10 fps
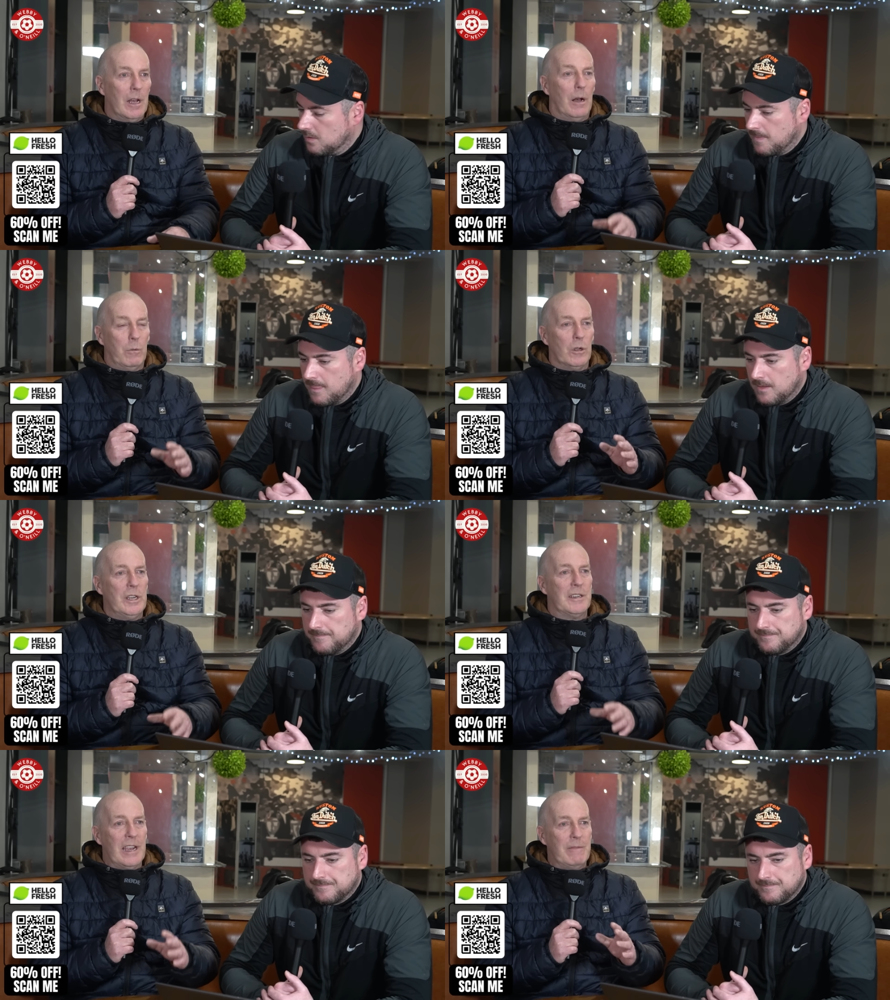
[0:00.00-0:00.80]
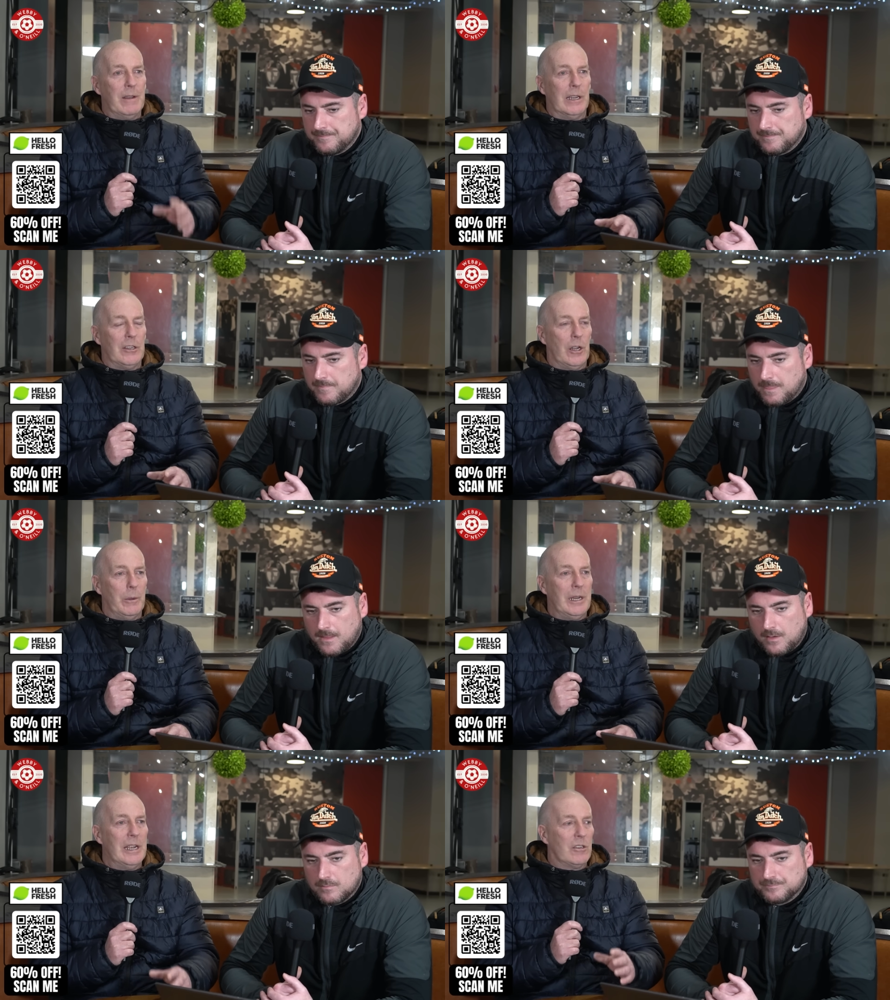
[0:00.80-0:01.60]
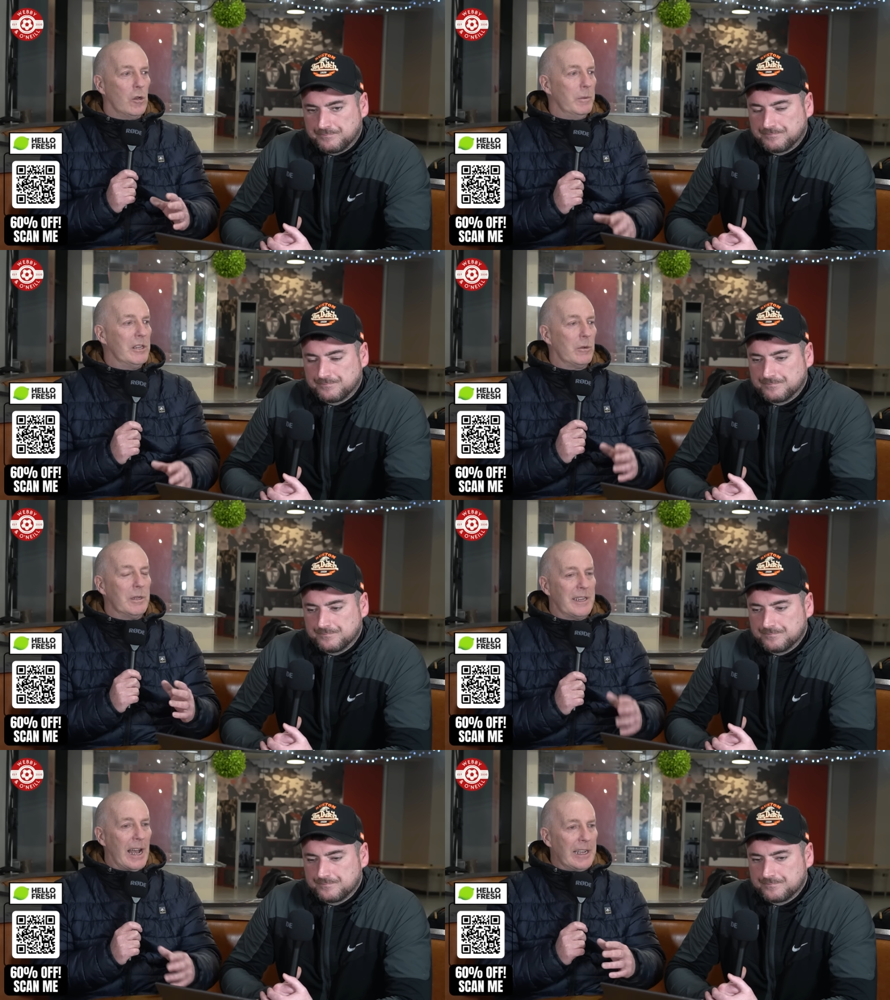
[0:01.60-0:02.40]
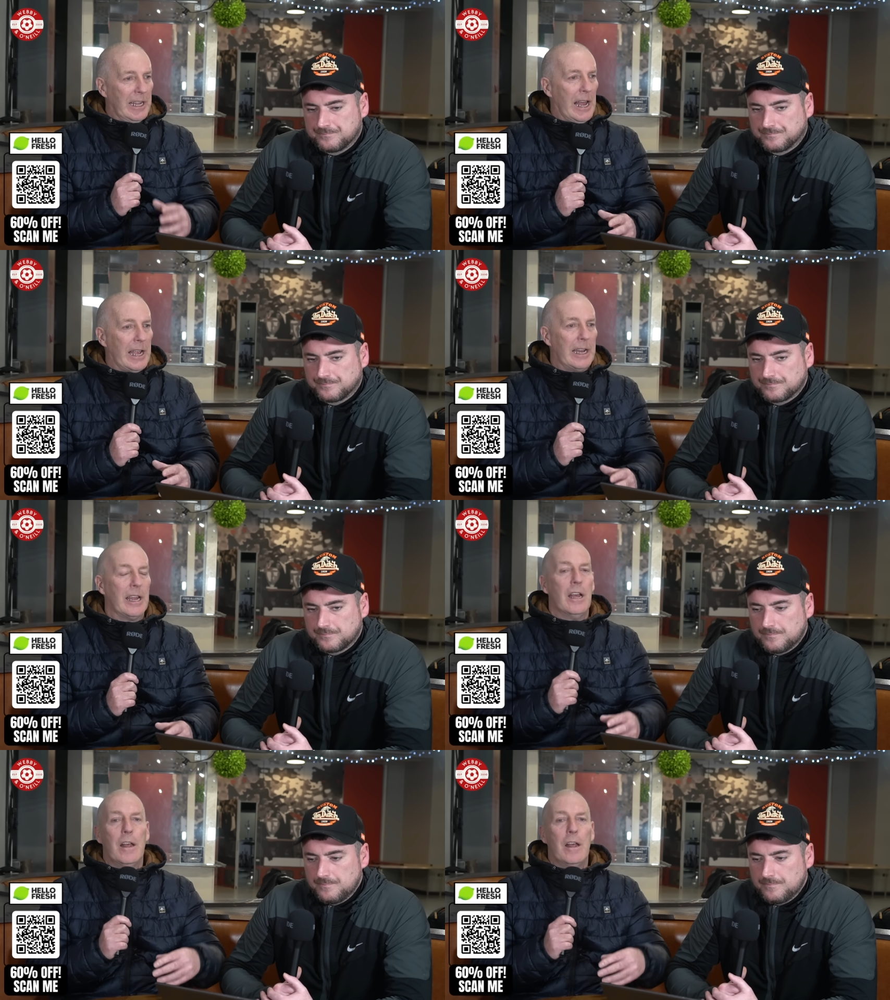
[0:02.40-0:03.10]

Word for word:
Speaker 1: and what you see Villa doing is coming to attack United.